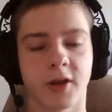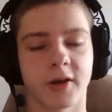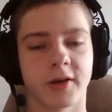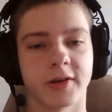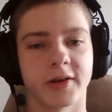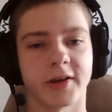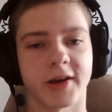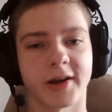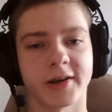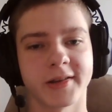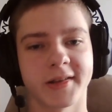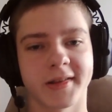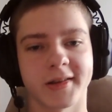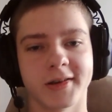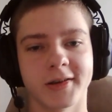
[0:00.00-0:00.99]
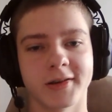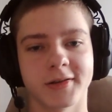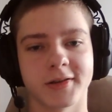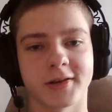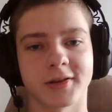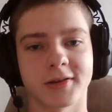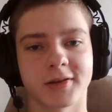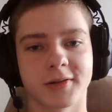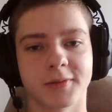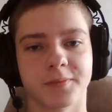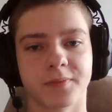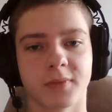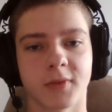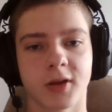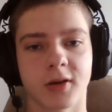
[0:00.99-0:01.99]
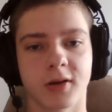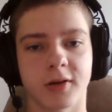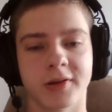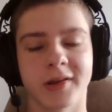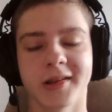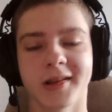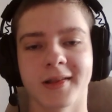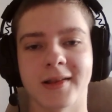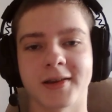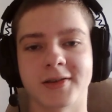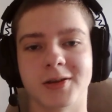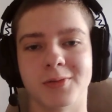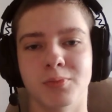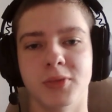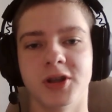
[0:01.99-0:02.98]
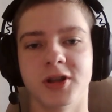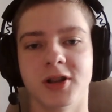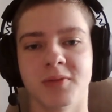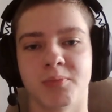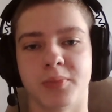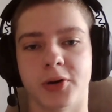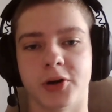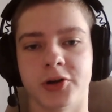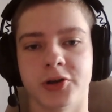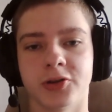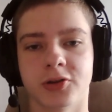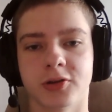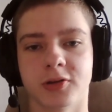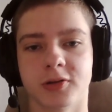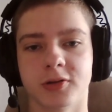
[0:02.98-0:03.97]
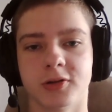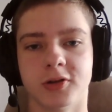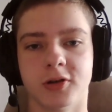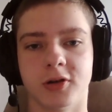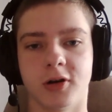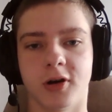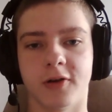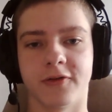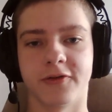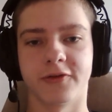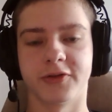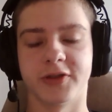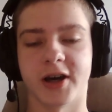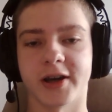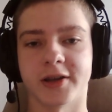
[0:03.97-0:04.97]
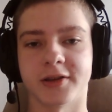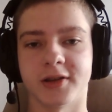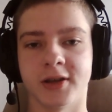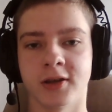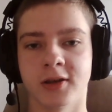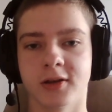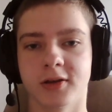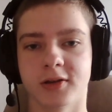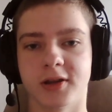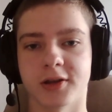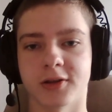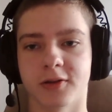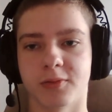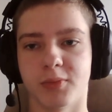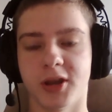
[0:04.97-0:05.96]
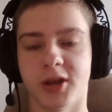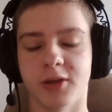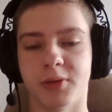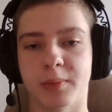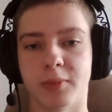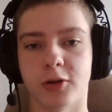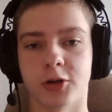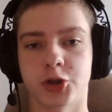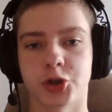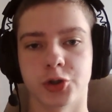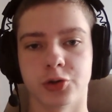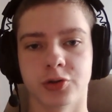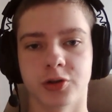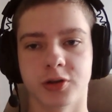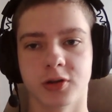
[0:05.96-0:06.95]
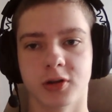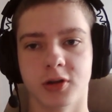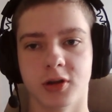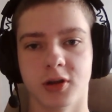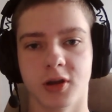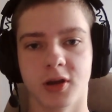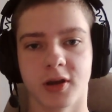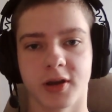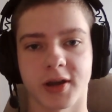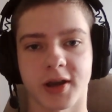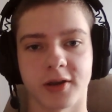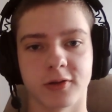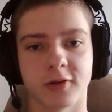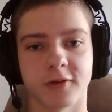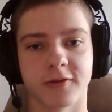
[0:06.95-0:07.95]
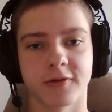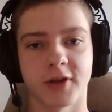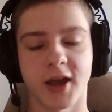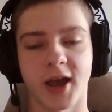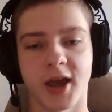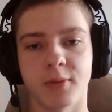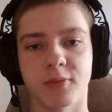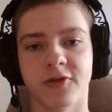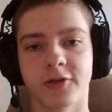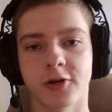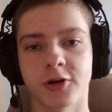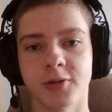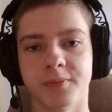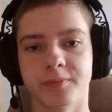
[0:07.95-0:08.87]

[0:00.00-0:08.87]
Yeah, I'd say that this is like the middle point of dieting that many people should kind of aim for,